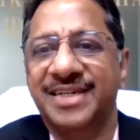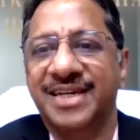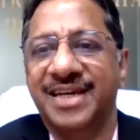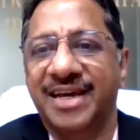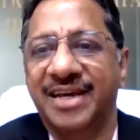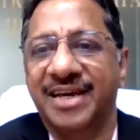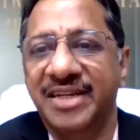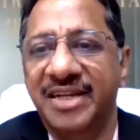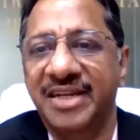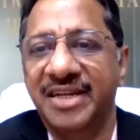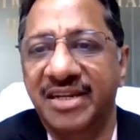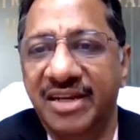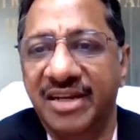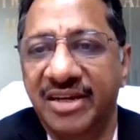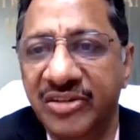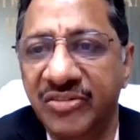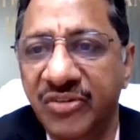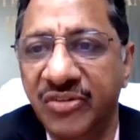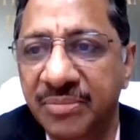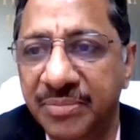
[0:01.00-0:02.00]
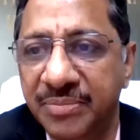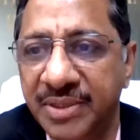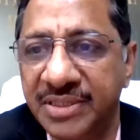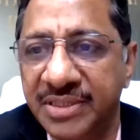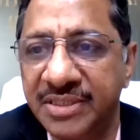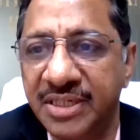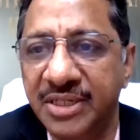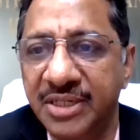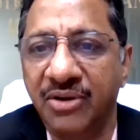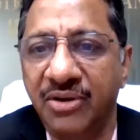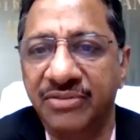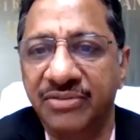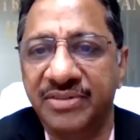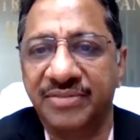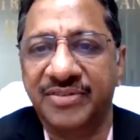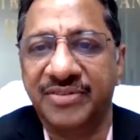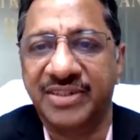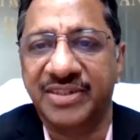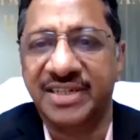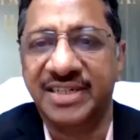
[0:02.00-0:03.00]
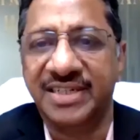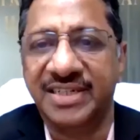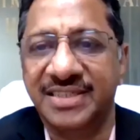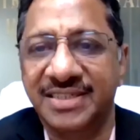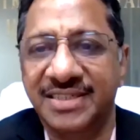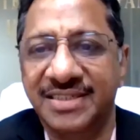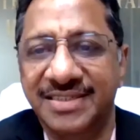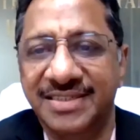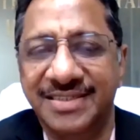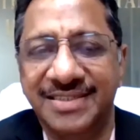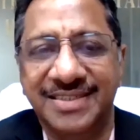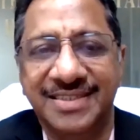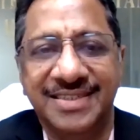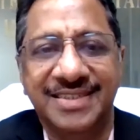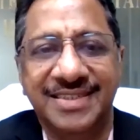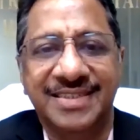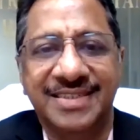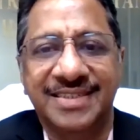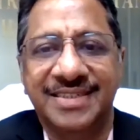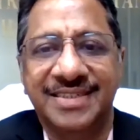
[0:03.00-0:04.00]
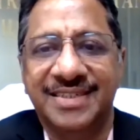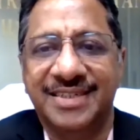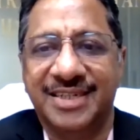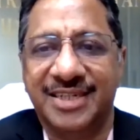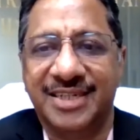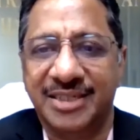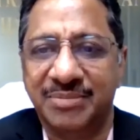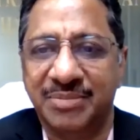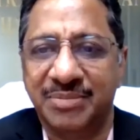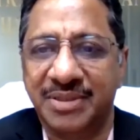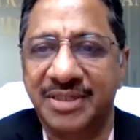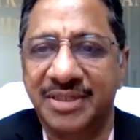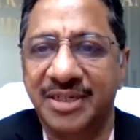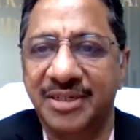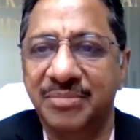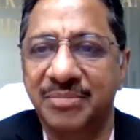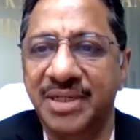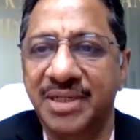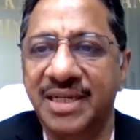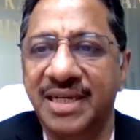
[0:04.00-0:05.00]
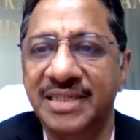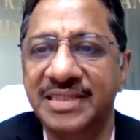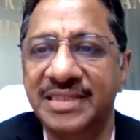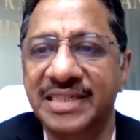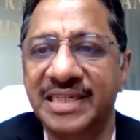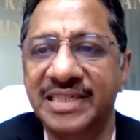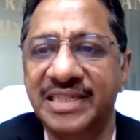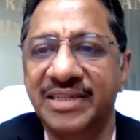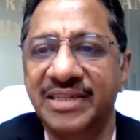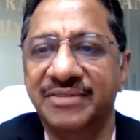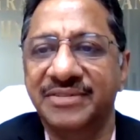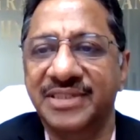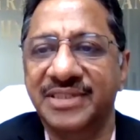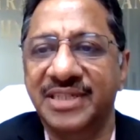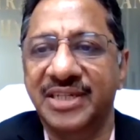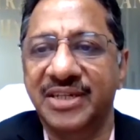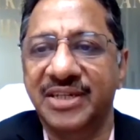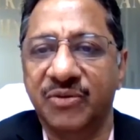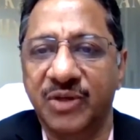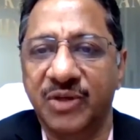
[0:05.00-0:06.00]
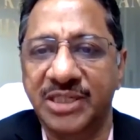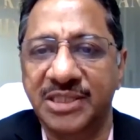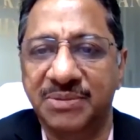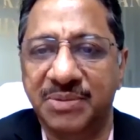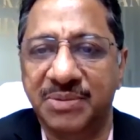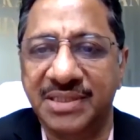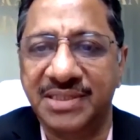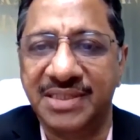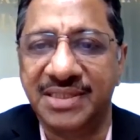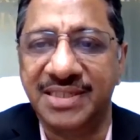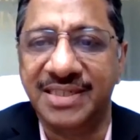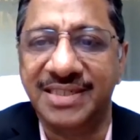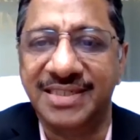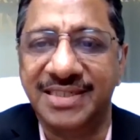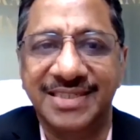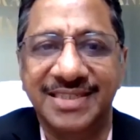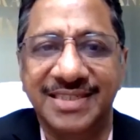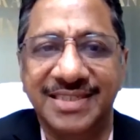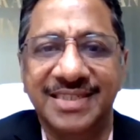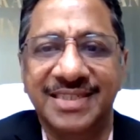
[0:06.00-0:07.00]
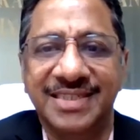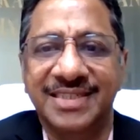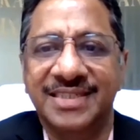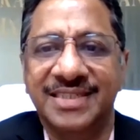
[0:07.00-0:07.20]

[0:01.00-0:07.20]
Anil Agarwal, President of the Federation. Respected Mila JaiDev, Senior Vice President.